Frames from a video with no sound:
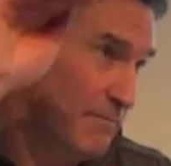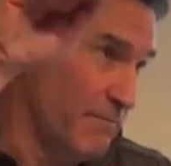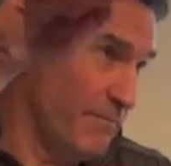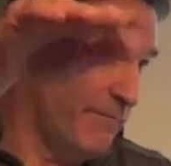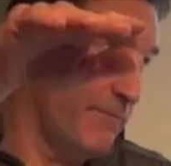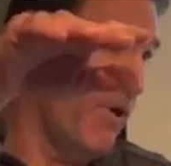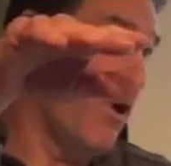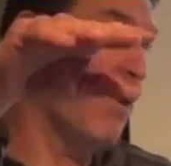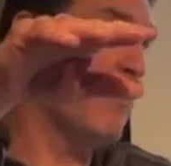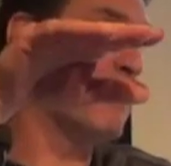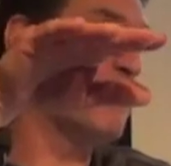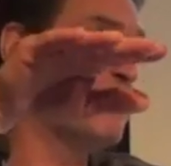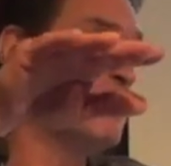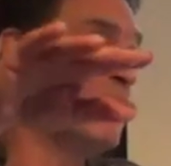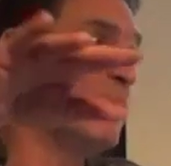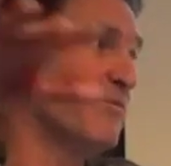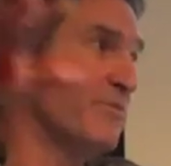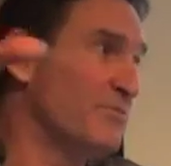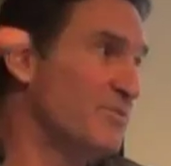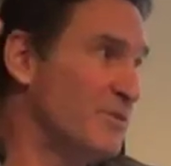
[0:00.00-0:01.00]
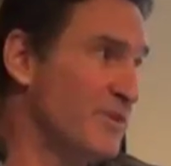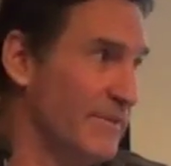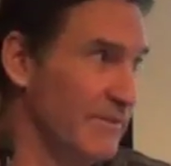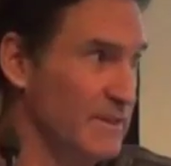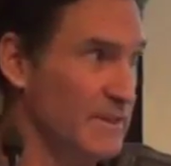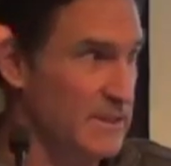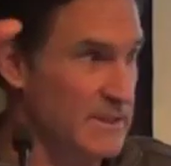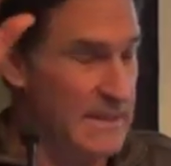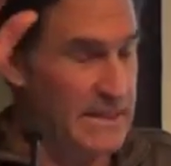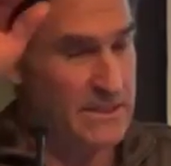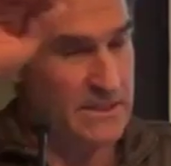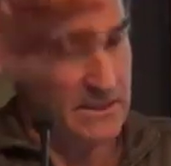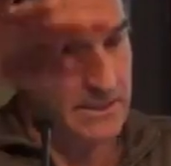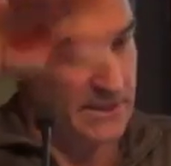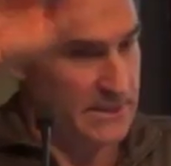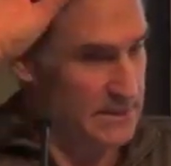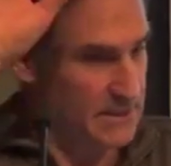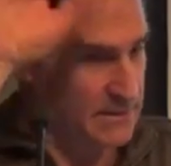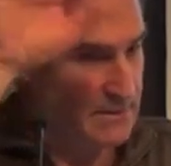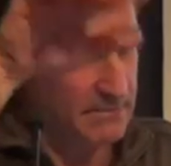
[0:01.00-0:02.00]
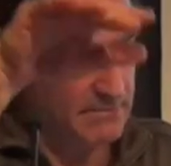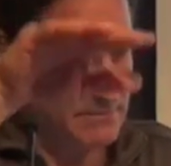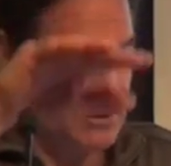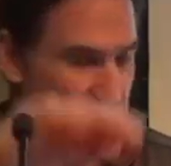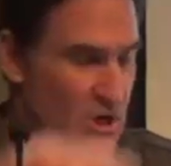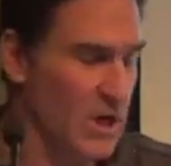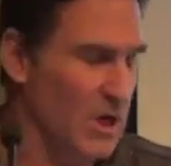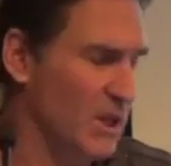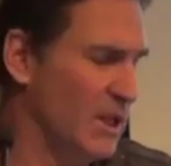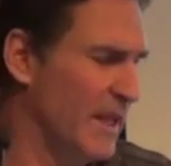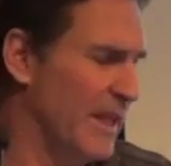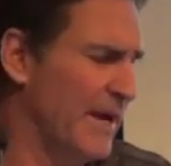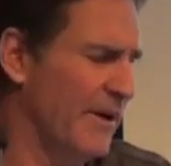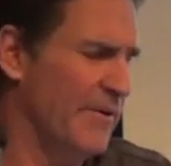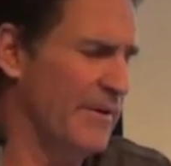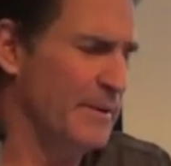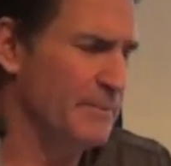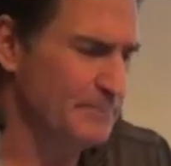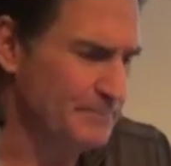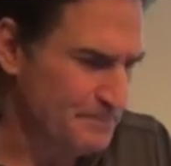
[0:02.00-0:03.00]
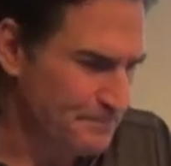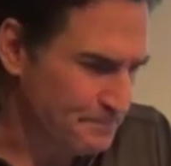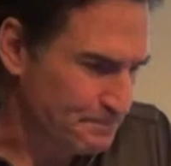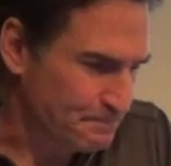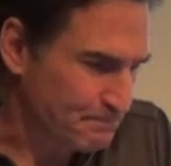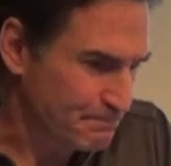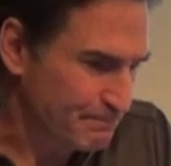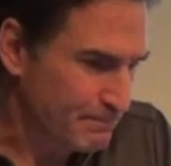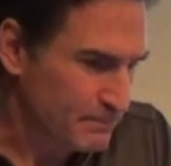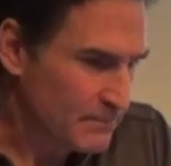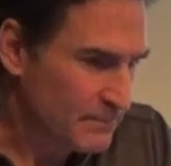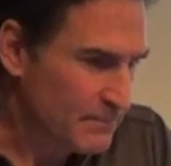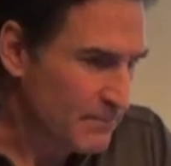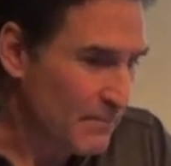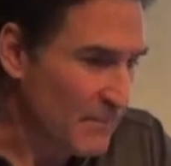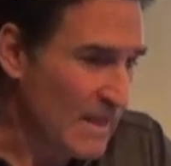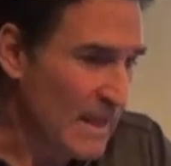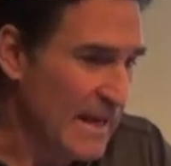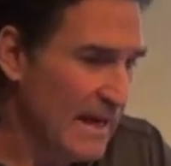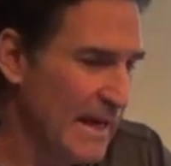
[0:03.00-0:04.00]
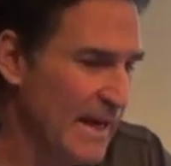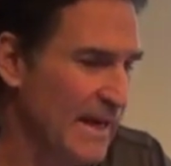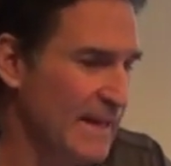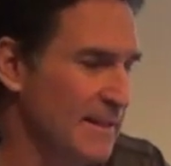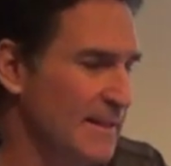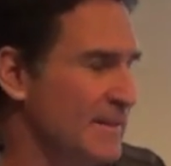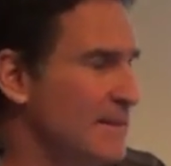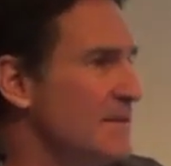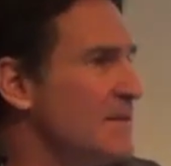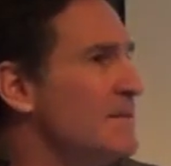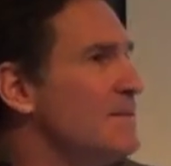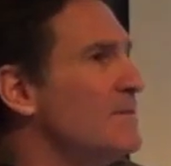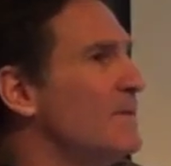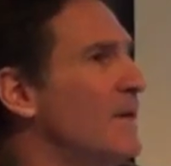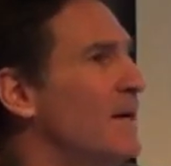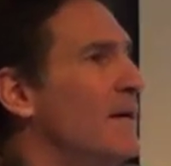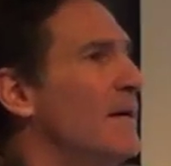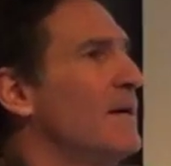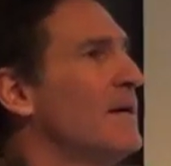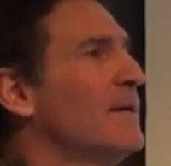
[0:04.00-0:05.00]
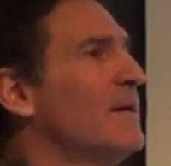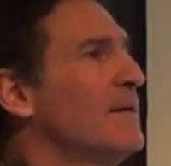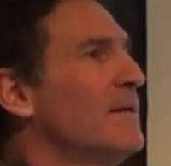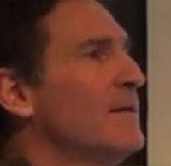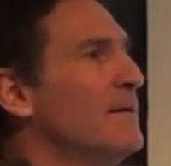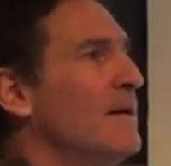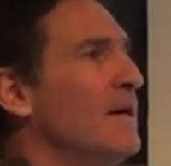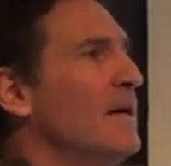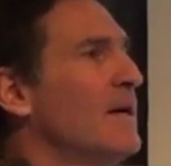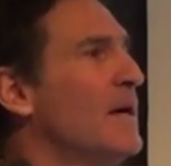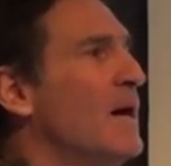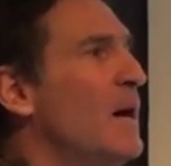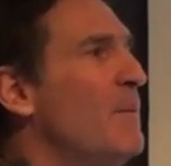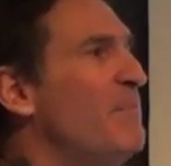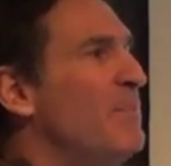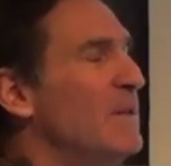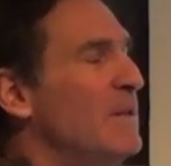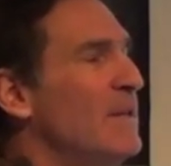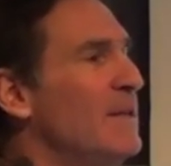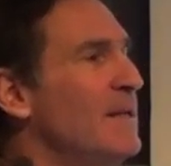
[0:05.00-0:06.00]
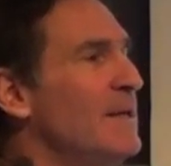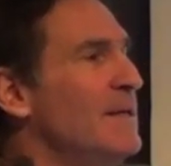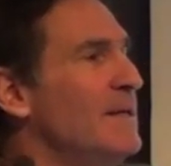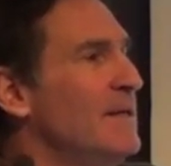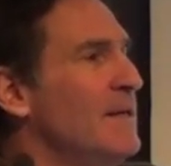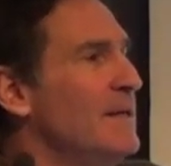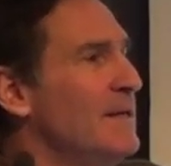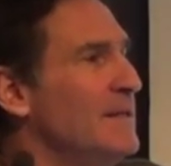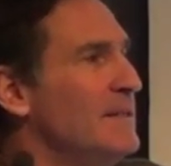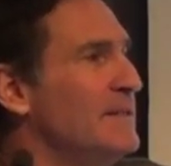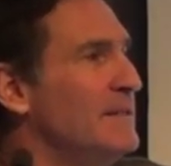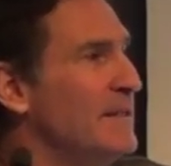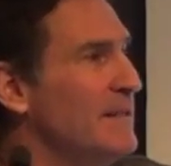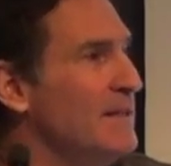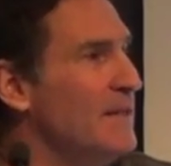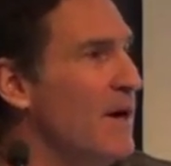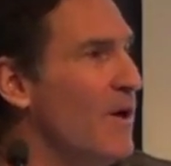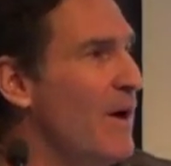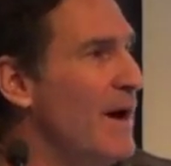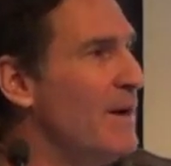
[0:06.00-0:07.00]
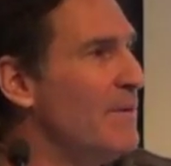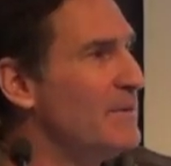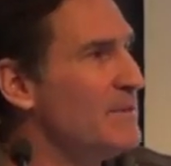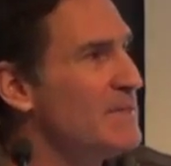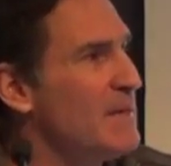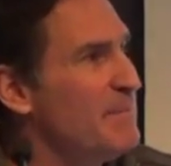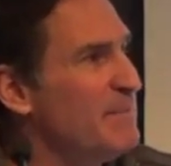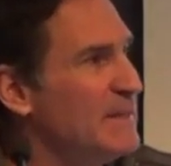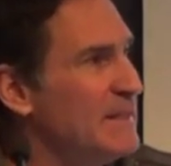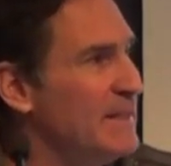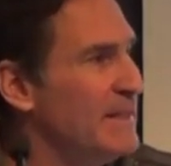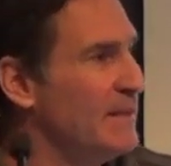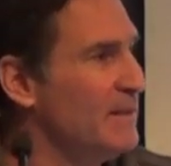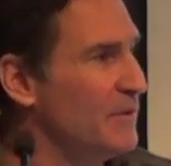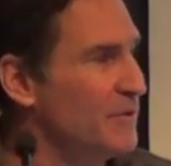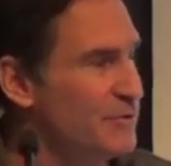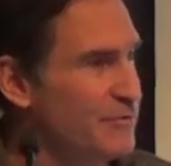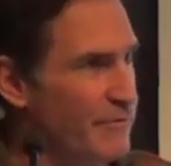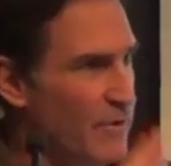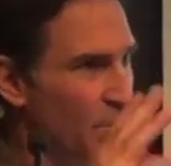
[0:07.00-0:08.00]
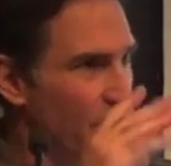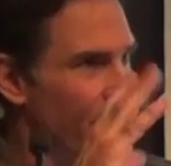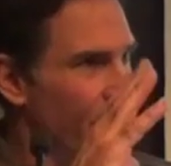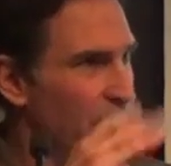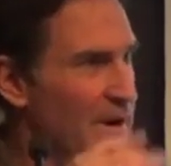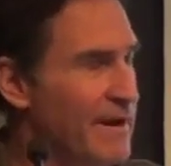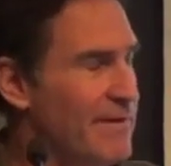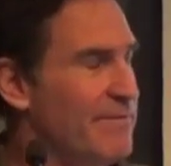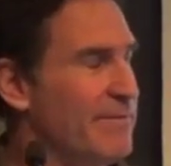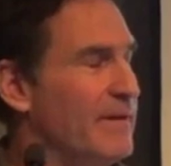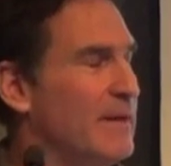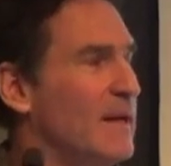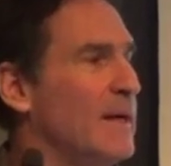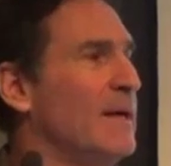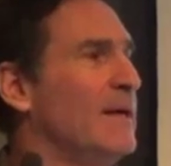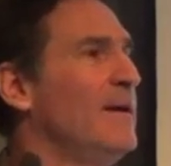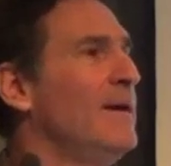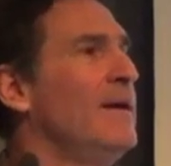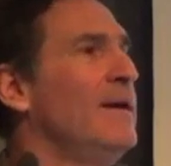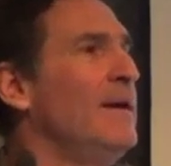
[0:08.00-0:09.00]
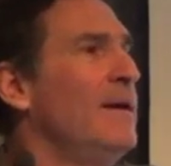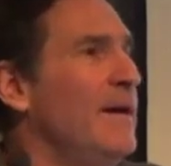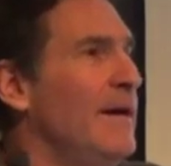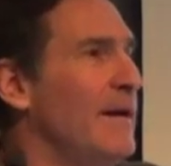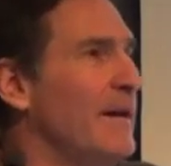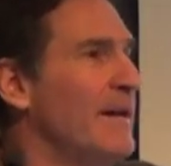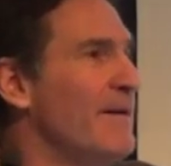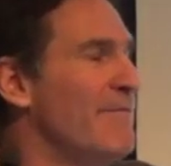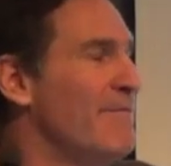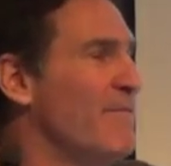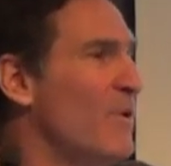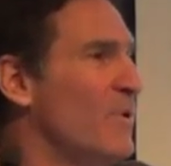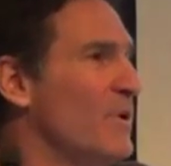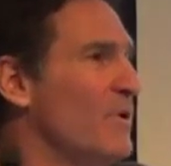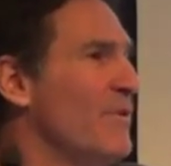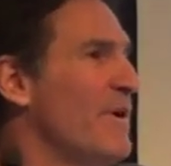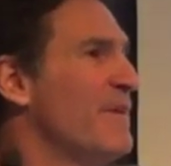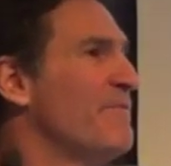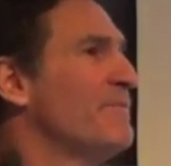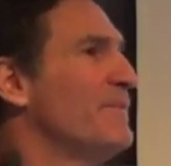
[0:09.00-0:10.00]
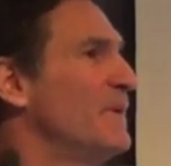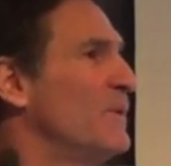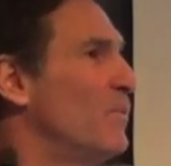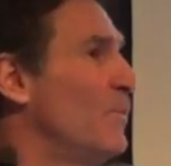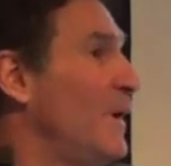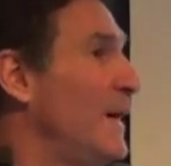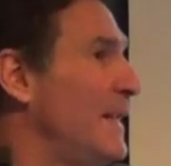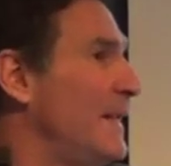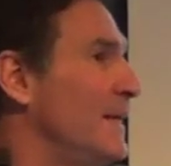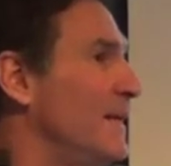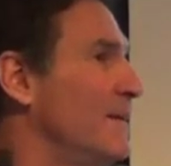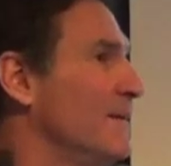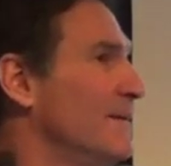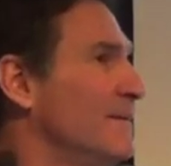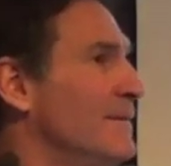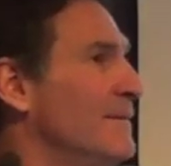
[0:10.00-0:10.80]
far removed from civilization in jungle area. And this uh, couple didn't know I was up in the hills photographing, and I photographed their wedding.